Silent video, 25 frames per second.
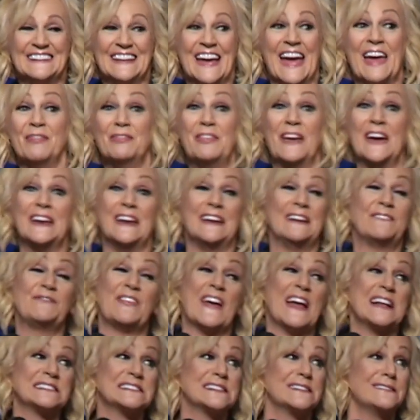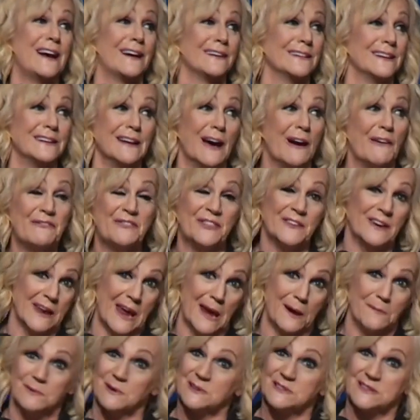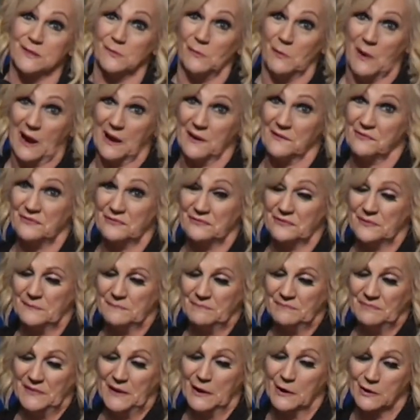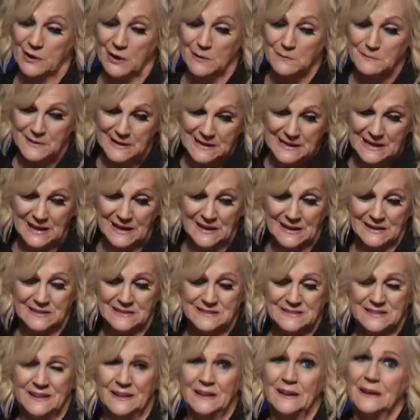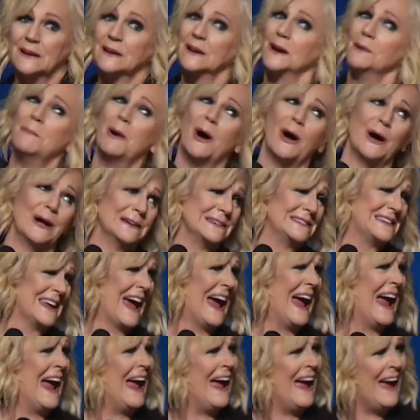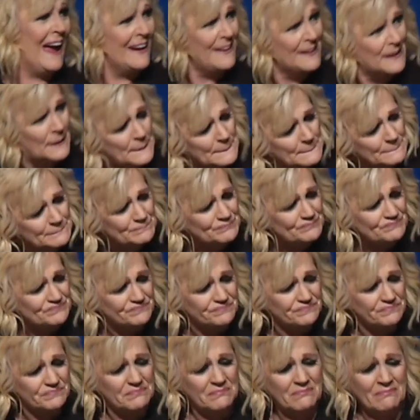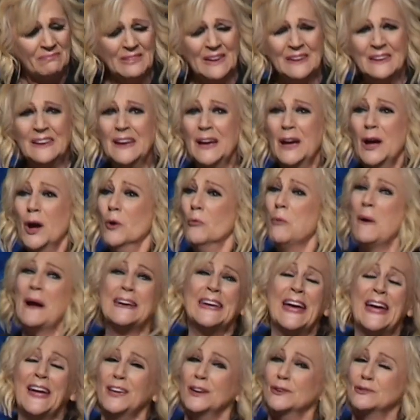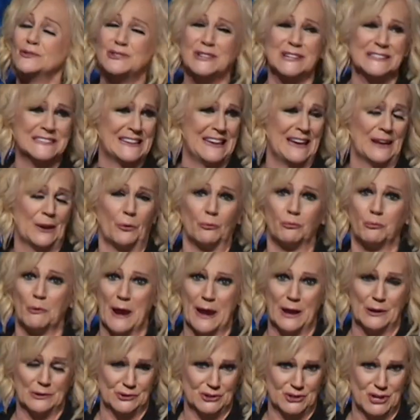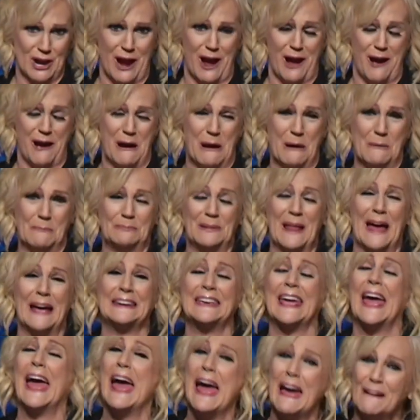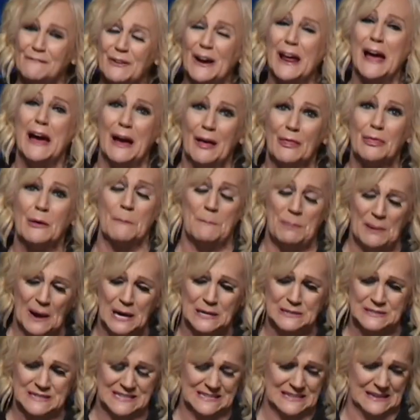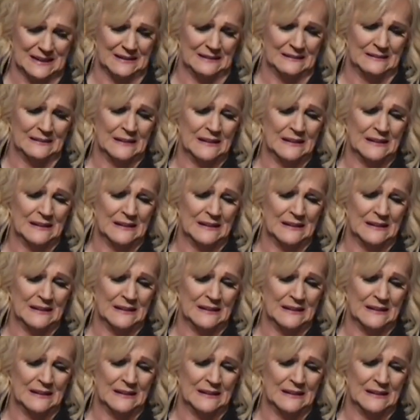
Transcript: And then if that's not enough, the neighbors, the wife, here come the kids. Come on, Dad. Why can't you just get a real job like every other person?